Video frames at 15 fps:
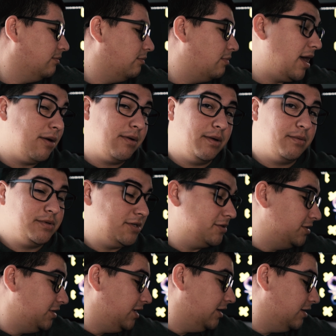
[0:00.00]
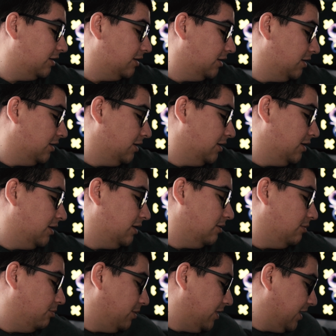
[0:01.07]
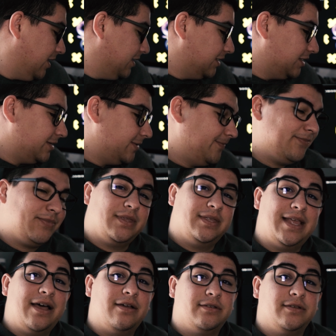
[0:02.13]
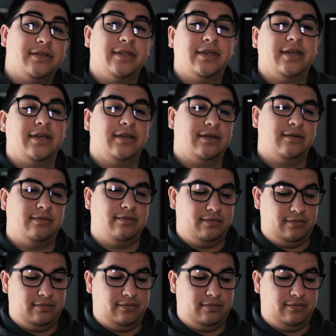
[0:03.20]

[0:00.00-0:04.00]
back when I was using it. But now to the